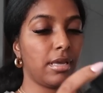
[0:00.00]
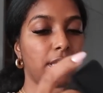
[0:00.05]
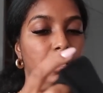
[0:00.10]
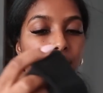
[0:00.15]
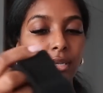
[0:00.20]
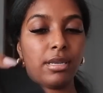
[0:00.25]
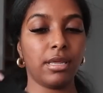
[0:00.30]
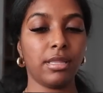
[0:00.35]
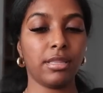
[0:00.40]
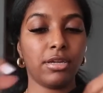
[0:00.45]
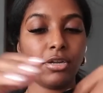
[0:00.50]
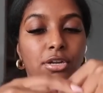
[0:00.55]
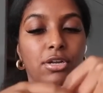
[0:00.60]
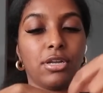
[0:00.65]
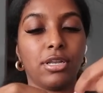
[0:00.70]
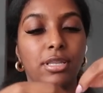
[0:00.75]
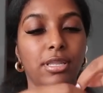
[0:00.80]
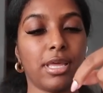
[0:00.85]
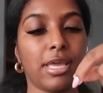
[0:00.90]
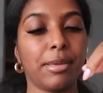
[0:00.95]

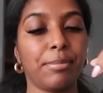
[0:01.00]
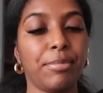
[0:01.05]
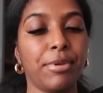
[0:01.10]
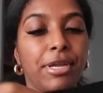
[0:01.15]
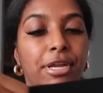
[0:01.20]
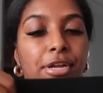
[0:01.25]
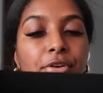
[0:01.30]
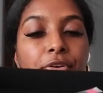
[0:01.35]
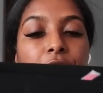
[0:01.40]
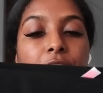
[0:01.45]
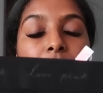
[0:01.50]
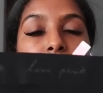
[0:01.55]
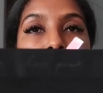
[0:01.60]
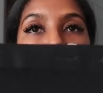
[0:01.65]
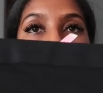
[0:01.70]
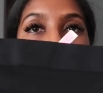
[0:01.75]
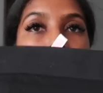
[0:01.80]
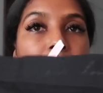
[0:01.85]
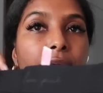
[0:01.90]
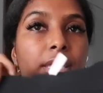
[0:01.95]
another like period
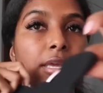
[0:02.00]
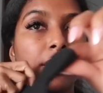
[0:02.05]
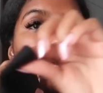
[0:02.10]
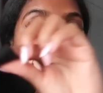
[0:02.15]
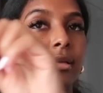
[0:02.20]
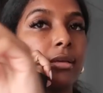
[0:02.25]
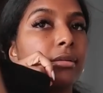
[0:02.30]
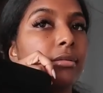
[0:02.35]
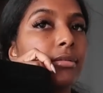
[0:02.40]
panty,